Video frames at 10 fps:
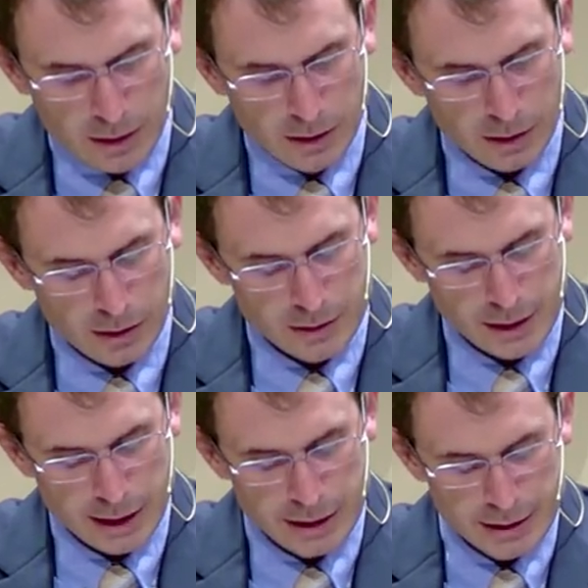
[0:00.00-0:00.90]
Uh,
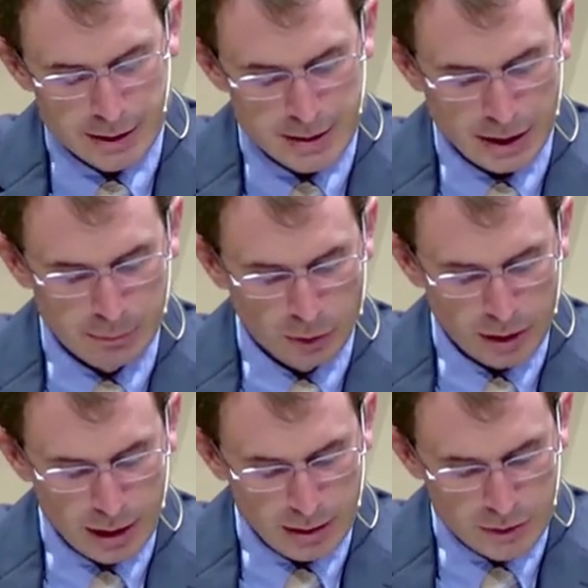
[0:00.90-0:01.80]
that his, I
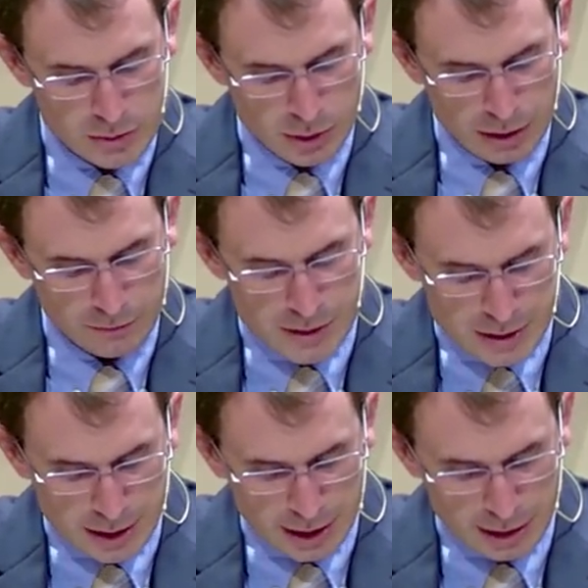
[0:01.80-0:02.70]
believe, is
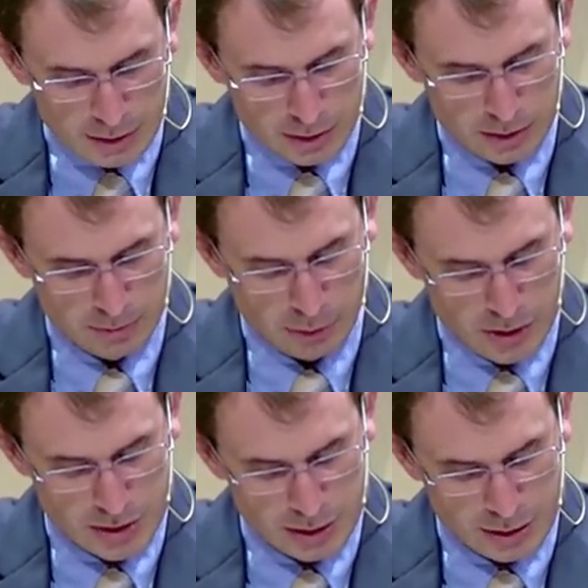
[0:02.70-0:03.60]
referencing the
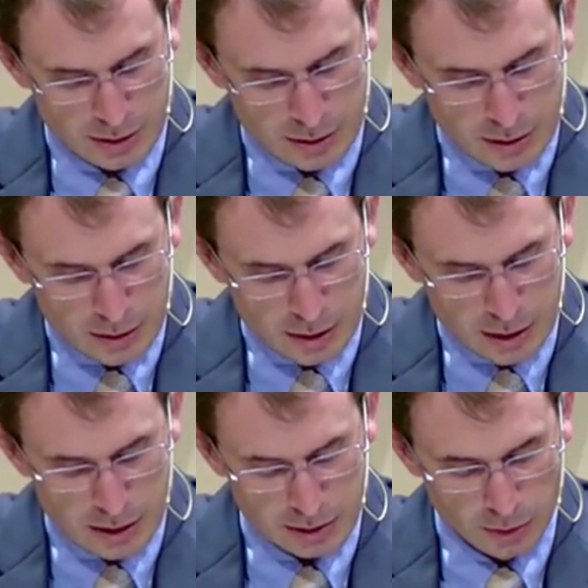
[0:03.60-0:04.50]
person,
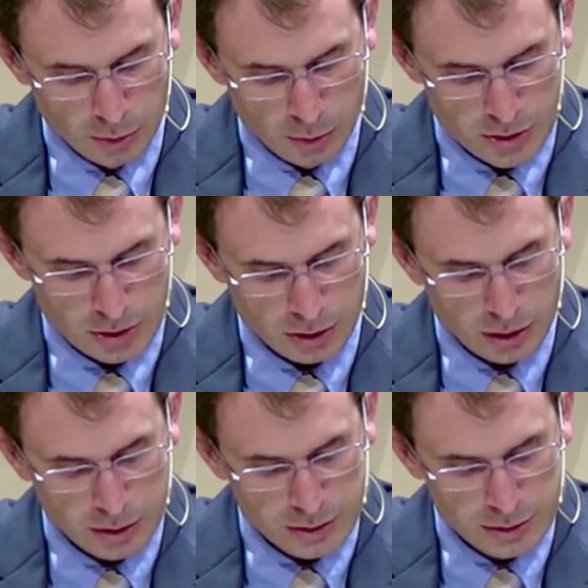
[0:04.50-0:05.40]
not the Lord's
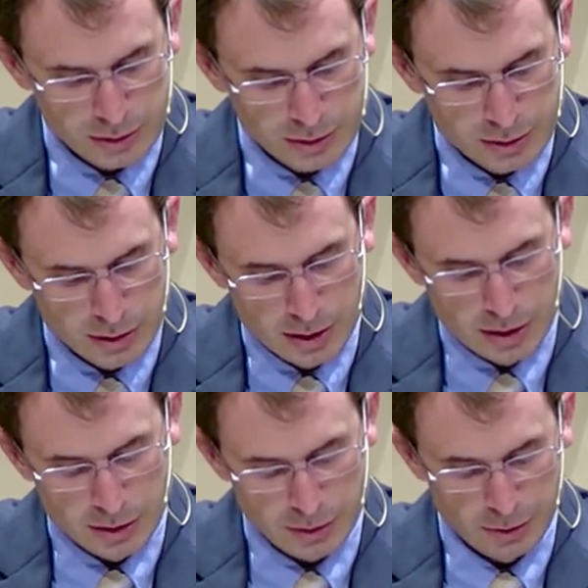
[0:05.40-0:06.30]
cross,
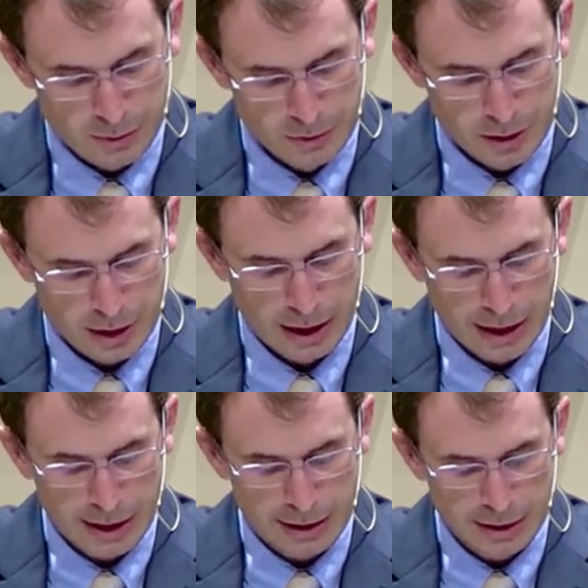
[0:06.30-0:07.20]
though they're
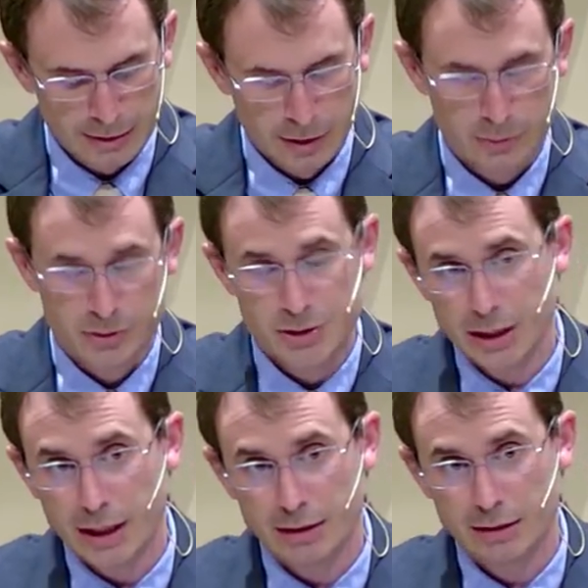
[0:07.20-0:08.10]
connected, though
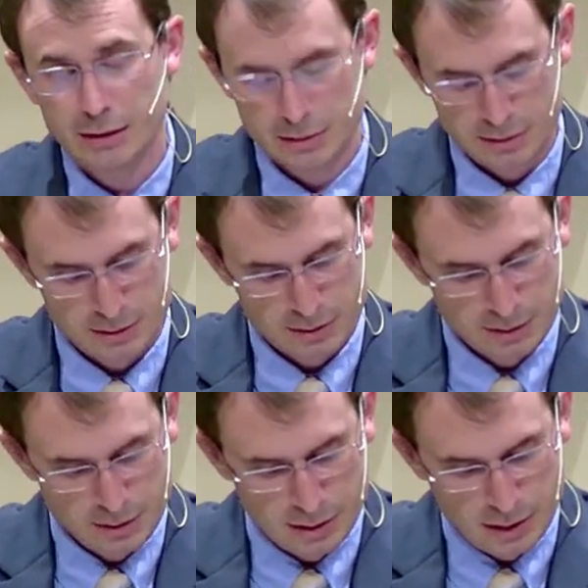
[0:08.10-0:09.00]
distinct.
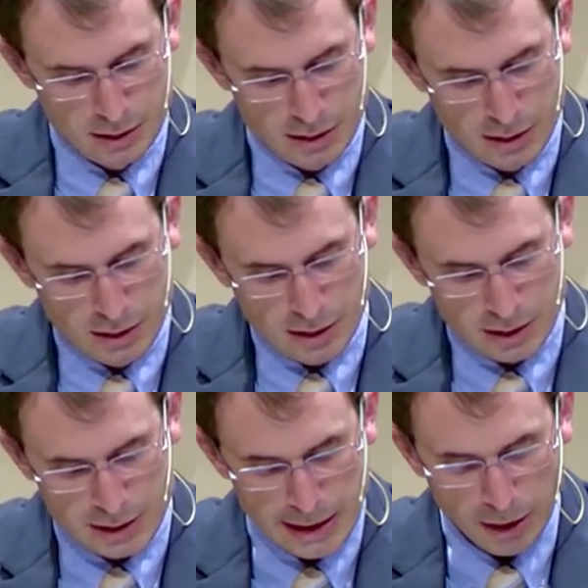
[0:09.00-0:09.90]

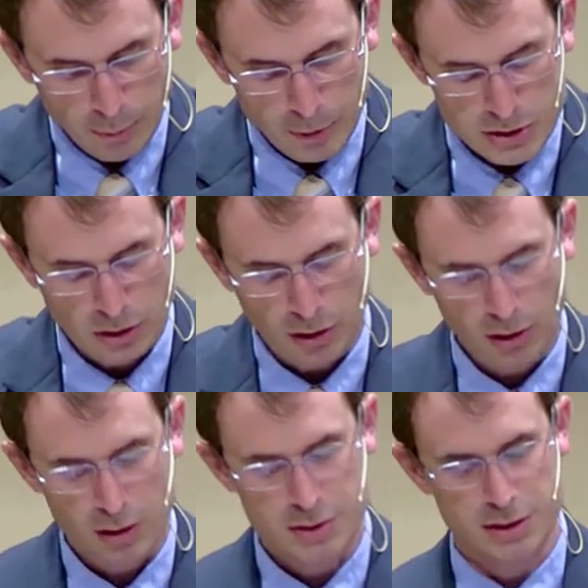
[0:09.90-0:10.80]
Take up his
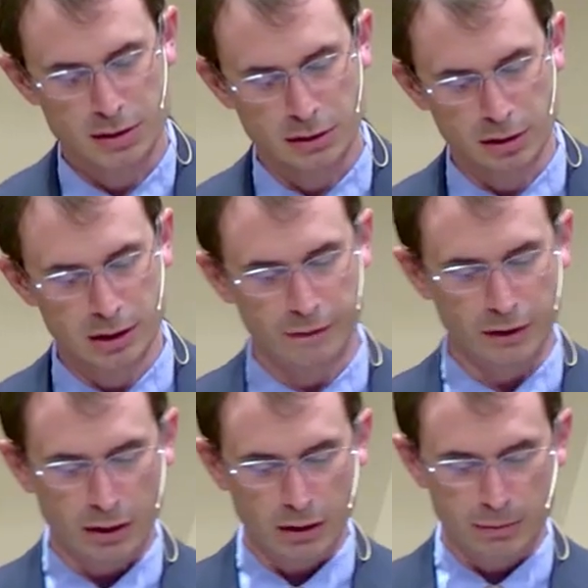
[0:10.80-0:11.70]
cross is to lift
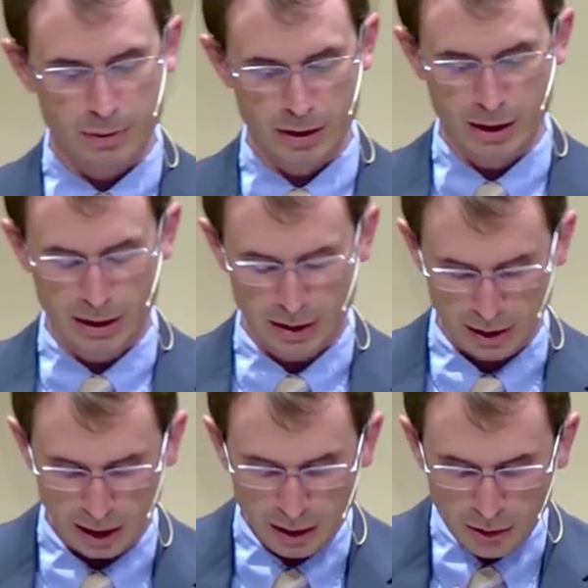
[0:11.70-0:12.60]
up and
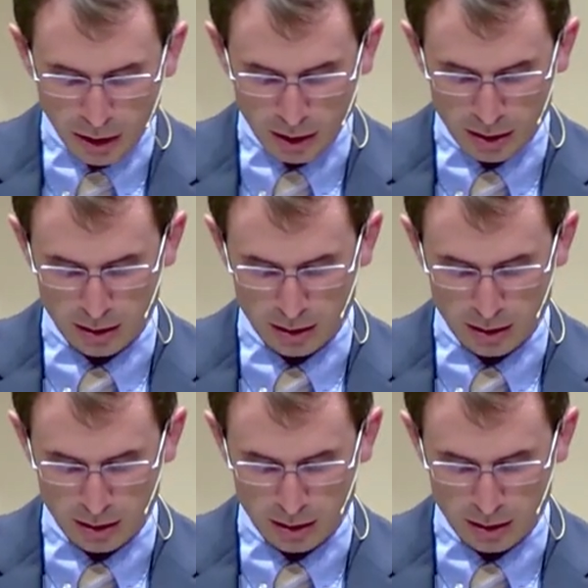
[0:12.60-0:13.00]
carry.